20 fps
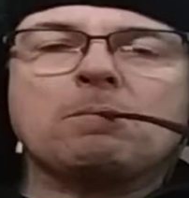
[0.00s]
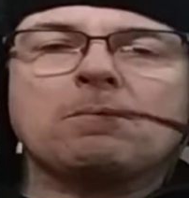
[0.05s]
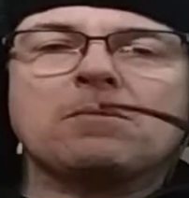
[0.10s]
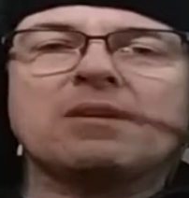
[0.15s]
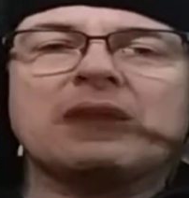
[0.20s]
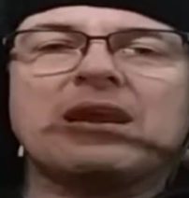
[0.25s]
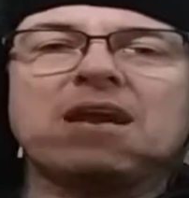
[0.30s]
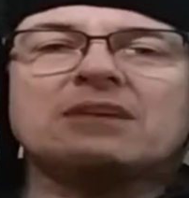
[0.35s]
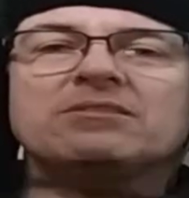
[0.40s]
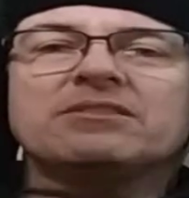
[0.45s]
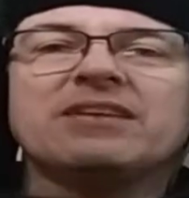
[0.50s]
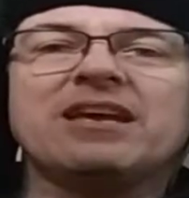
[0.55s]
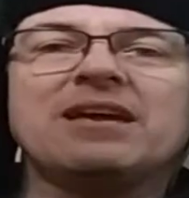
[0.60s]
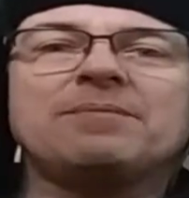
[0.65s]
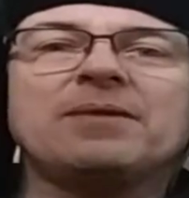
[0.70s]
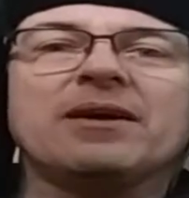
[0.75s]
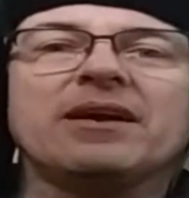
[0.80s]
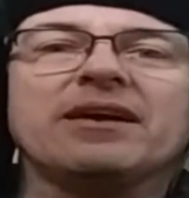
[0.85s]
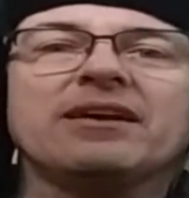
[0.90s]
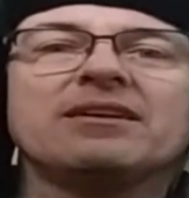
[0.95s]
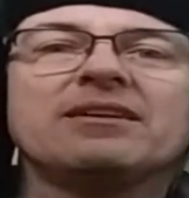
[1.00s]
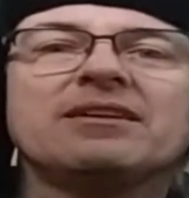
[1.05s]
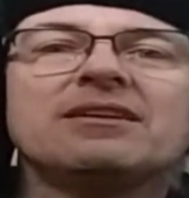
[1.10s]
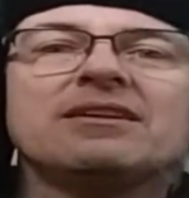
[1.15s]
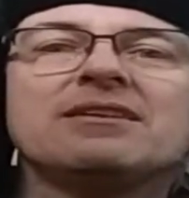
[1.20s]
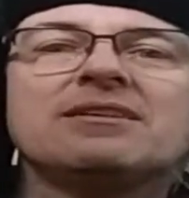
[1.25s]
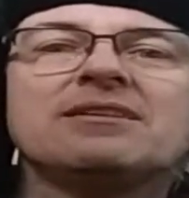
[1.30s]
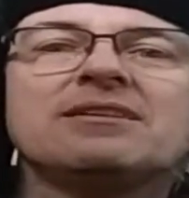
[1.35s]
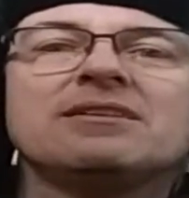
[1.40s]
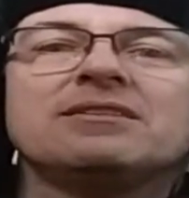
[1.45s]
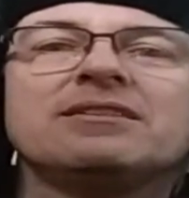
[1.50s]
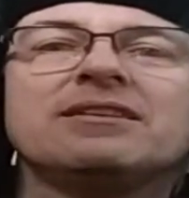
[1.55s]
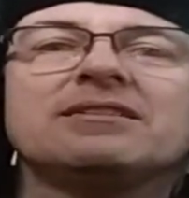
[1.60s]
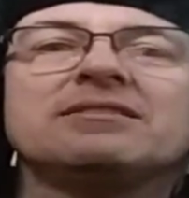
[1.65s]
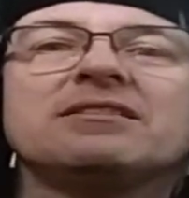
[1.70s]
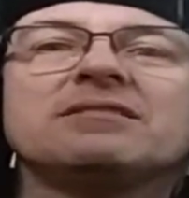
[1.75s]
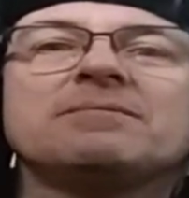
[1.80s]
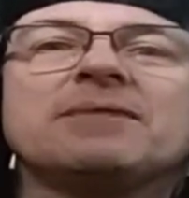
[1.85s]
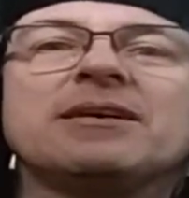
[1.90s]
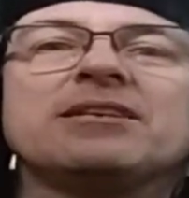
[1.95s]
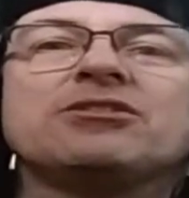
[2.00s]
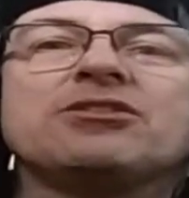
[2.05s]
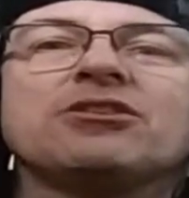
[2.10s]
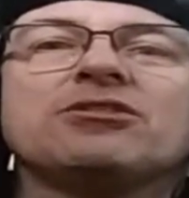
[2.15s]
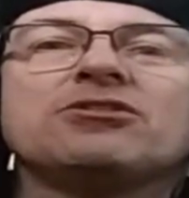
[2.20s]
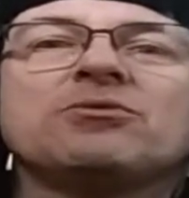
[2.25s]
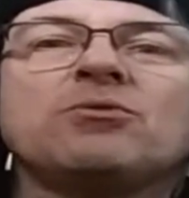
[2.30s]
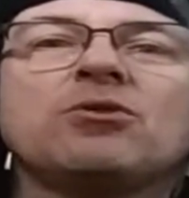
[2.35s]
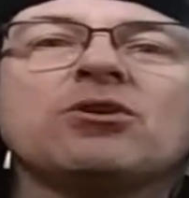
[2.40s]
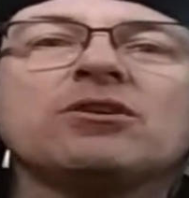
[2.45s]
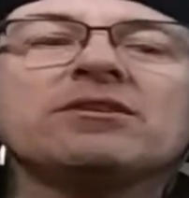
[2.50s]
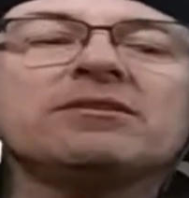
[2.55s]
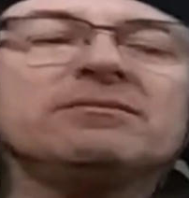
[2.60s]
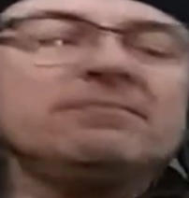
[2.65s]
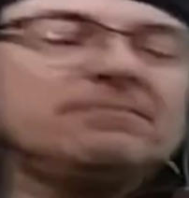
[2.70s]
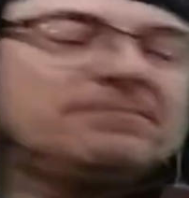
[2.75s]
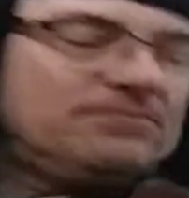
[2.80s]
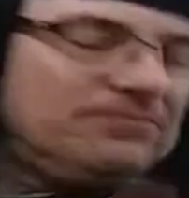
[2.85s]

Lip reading: Housekeeping. This is my church warden.